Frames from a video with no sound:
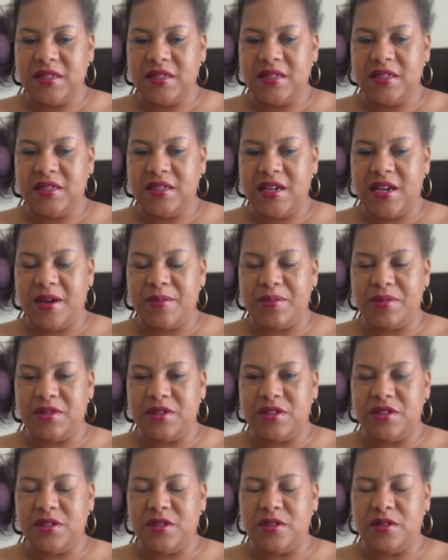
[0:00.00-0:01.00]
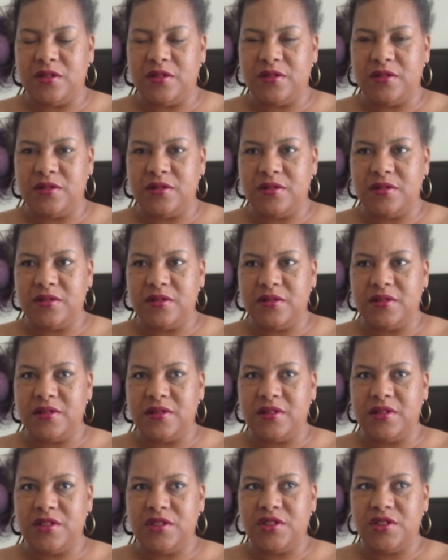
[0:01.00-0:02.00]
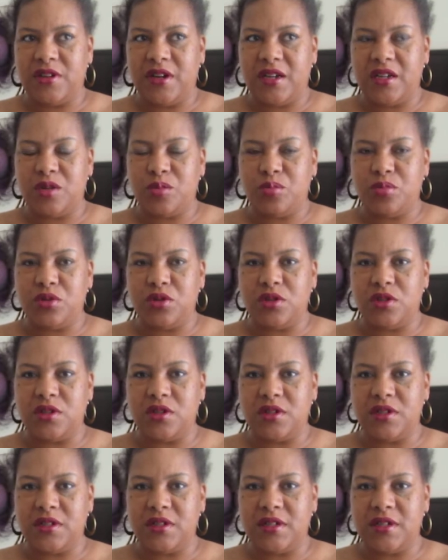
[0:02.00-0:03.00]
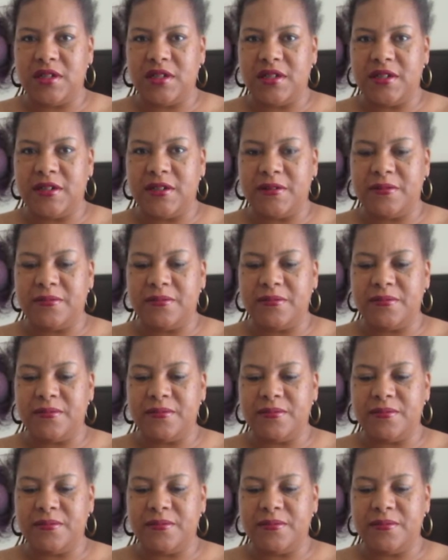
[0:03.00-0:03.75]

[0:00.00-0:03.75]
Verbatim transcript: he happened to trying to pull um,